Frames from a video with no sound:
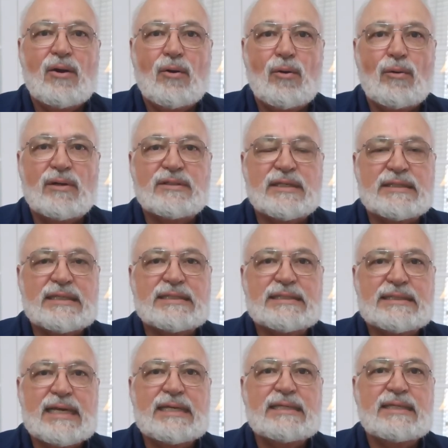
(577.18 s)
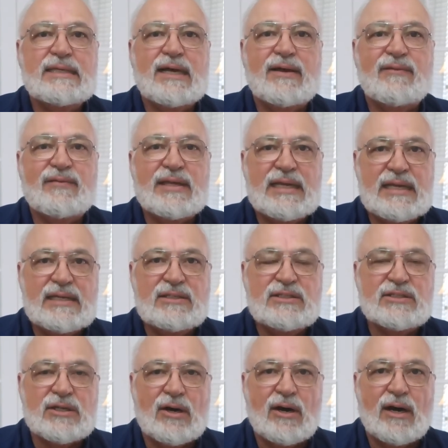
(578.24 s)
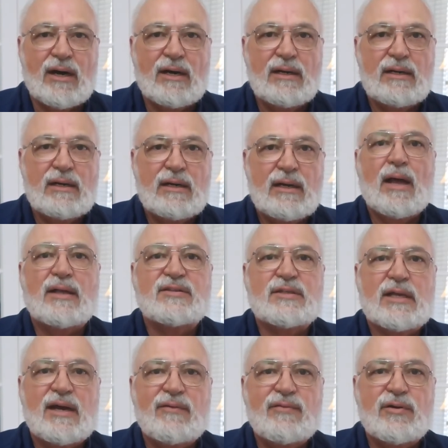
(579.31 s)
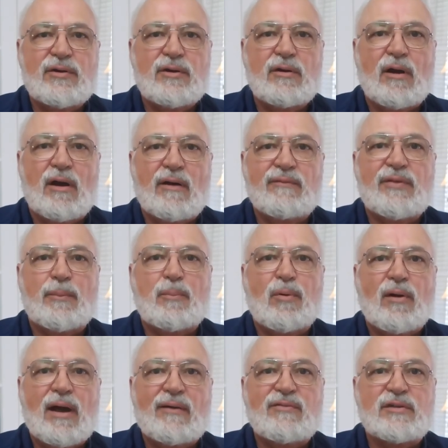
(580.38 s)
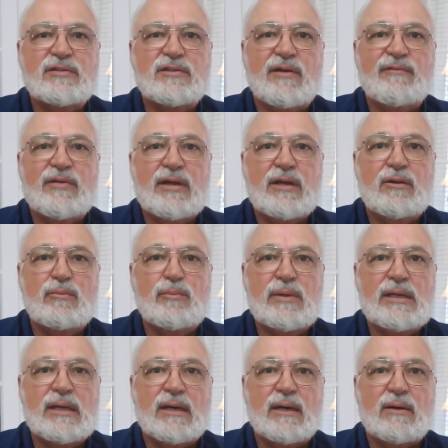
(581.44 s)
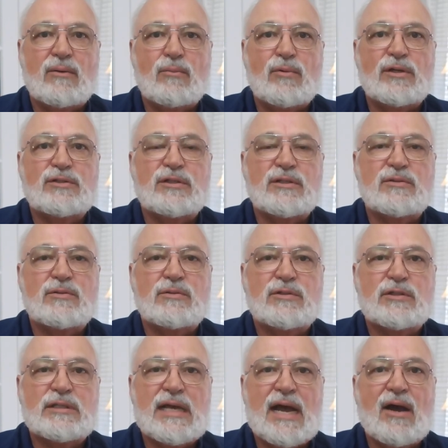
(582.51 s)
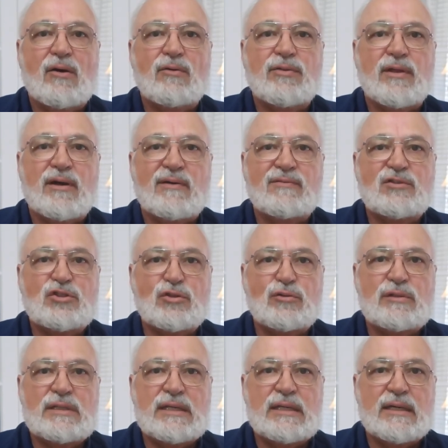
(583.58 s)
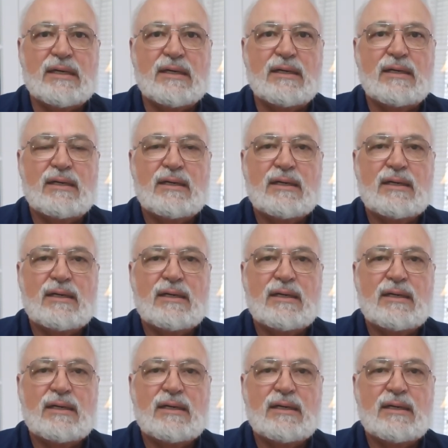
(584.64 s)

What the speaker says: who is a descendant of Esau, as governor of the province of Idumea, which is south of Judea.